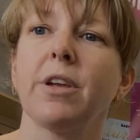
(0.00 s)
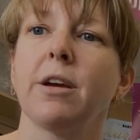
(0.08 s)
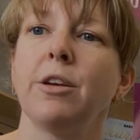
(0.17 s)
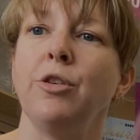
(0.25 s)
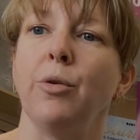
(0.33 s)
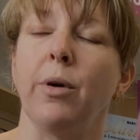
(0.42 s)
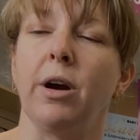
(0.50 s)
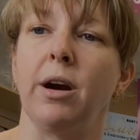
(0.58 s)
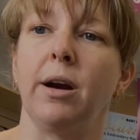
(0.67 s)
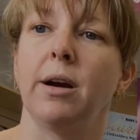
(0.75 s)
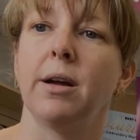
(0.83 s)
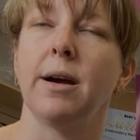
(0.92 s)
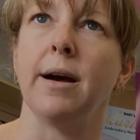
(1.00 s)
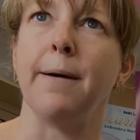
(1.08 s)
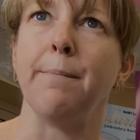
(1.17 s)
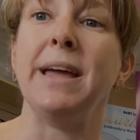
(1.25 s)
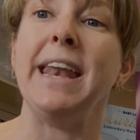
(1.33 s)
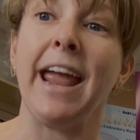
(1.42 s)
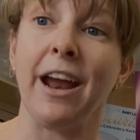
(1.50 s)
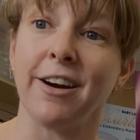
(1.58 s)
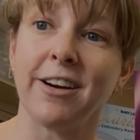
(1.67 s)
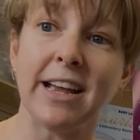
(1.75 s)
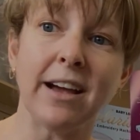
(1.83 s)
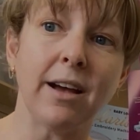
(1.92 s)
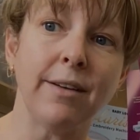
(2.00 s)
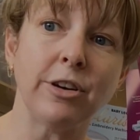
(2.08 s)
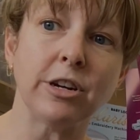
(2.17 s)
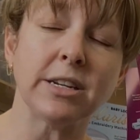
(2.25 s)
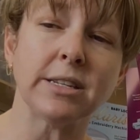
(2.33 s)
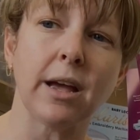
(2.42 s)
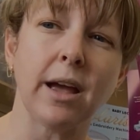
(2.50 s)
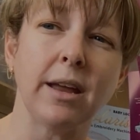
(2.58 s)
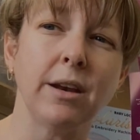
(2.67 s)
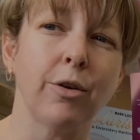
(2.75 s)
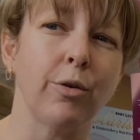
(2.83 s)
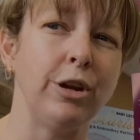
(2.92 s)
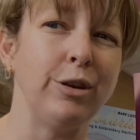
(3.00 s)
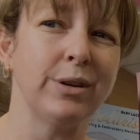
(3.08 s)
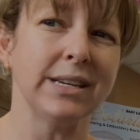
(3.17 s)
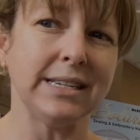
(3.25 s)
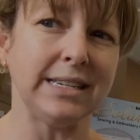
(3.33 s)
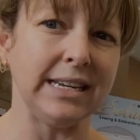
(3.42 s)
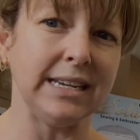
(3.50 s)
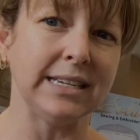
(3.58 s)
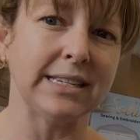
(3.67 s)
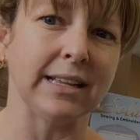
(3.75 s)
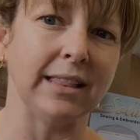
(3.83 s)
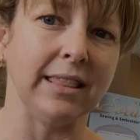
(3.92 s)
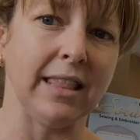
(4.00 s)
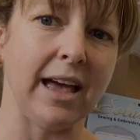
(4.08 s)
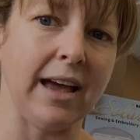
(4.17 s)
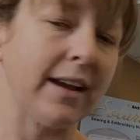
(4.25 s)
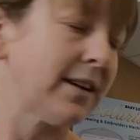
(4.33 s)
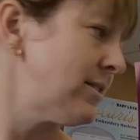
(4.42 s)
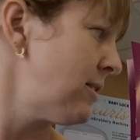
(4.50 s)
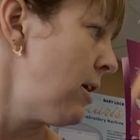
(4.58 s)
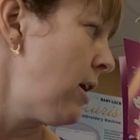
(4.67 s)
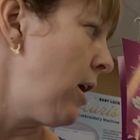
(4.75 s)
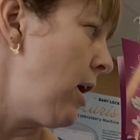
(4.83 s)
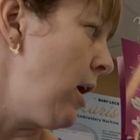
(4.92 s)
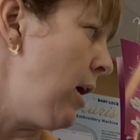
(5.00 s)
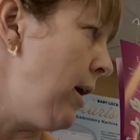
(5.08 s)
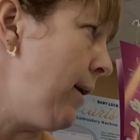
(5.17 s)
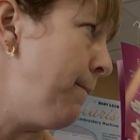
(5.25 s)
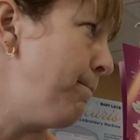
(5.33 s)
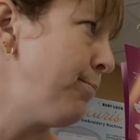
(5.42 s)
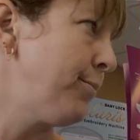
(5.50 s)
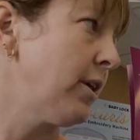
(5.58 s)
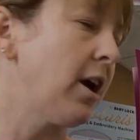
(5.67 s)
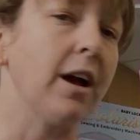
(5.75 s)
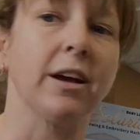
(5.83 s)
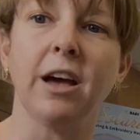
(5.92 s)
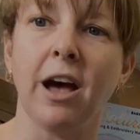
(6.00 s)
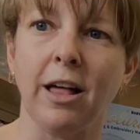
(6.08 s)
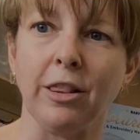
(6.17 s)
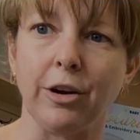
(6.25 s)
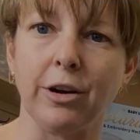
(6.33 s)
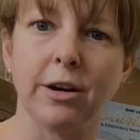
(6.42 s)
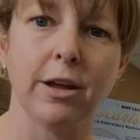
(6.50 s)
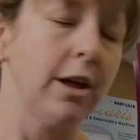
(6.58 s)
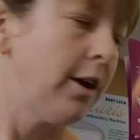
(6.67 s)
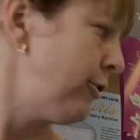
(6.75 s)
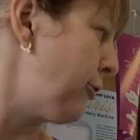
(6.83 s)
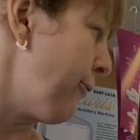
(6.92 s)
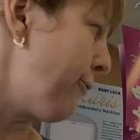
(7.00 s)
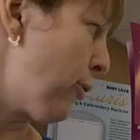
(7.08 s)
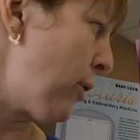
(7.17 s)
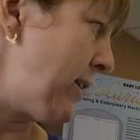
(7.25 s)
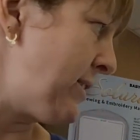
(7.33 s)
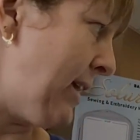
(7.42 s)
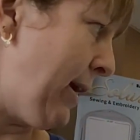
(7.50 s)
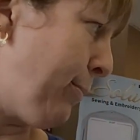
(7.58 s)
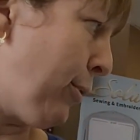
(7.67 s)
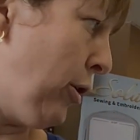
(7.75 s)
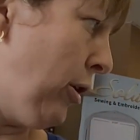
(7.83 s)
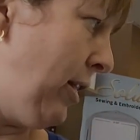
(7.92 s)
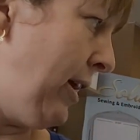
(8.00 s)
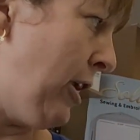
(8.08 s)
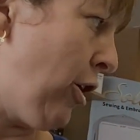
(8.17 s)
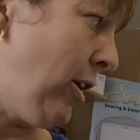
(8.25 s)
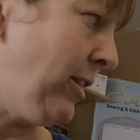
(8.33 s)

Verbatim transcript: your um, an area of your design or you can deselect um, a color. So for example, in our